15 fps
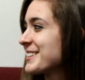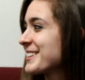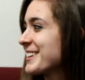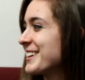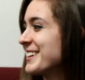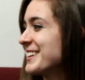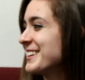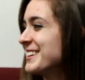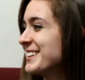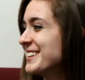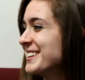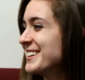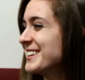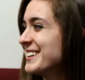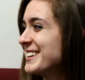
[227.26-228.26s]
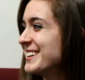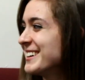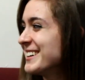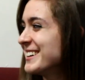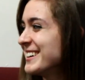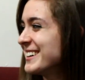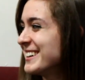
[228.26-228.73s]

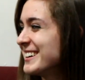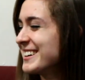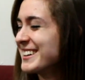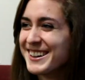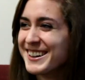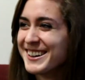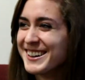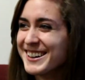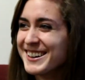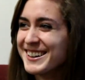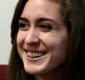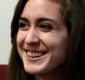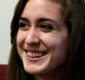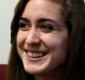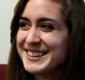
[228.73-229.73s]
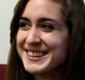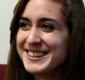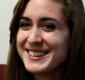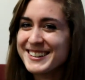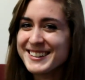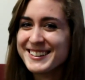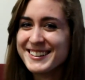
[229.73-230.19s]

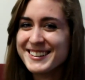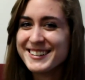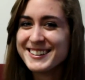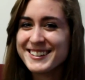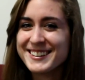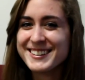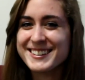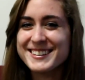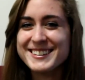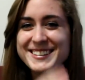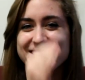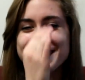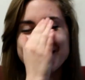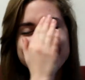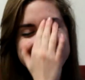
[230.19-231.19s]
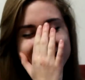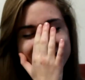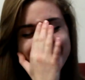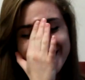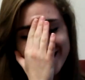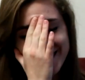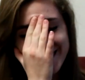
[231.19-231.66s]

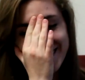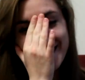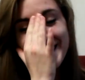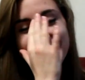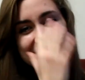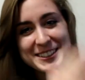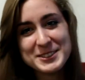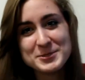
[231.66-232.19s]
(silent)